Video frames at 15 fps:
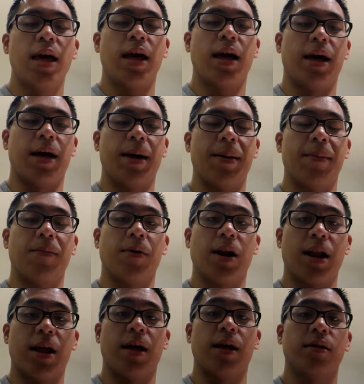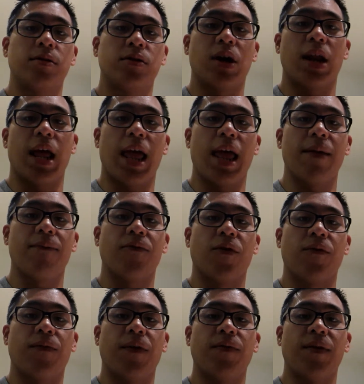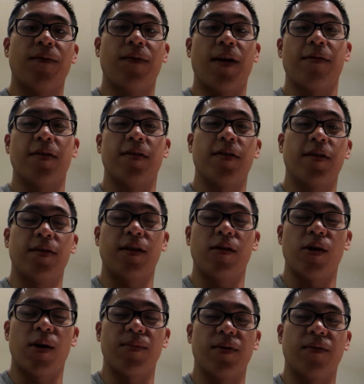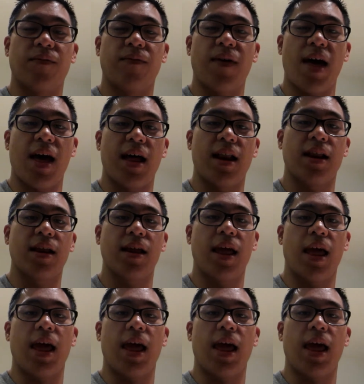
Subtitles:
We're gonna try to aim for 55 to 60 grams of fat